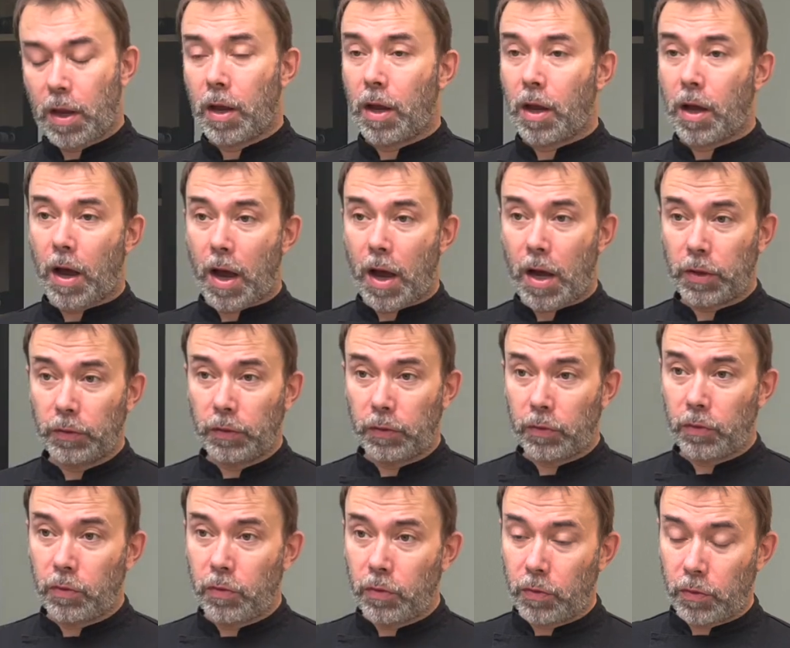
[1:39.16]
How
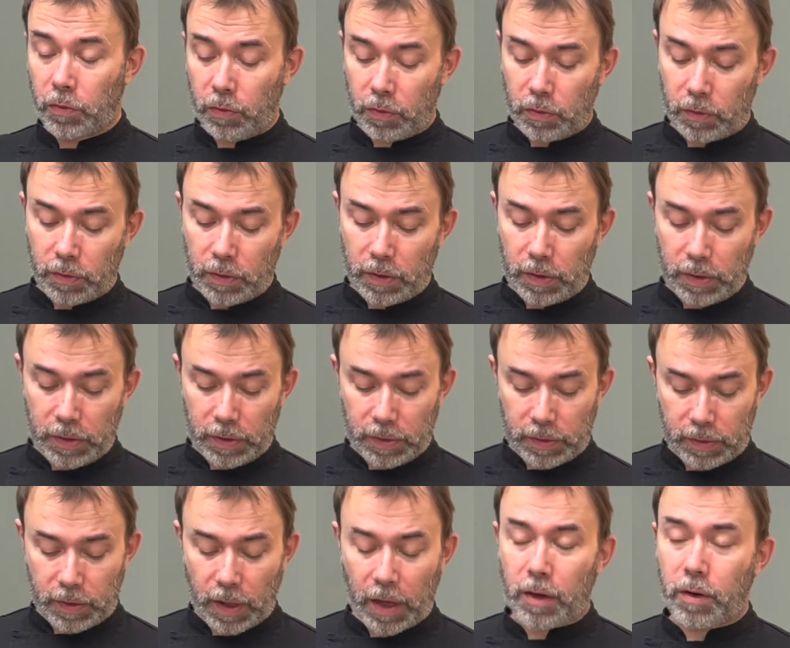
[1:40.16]
to
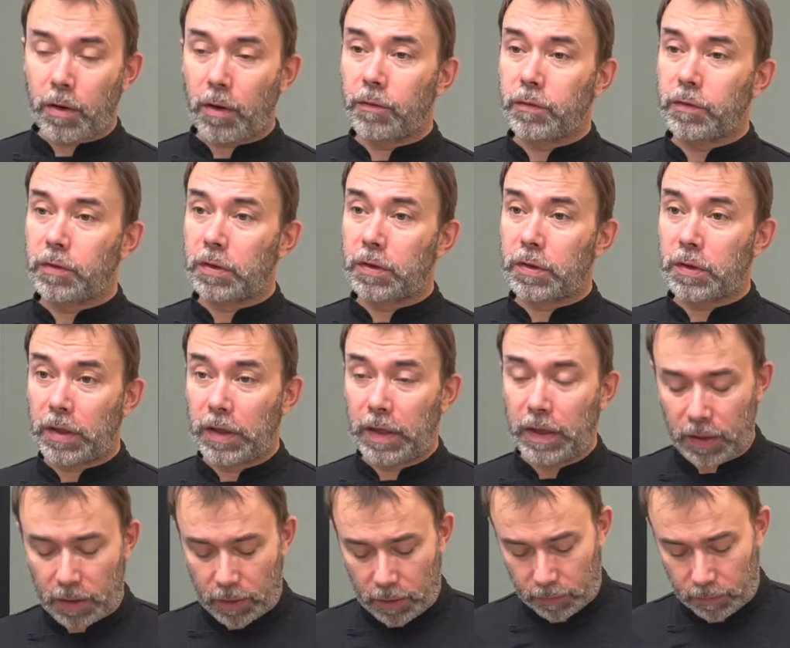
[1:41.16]
take off the skin?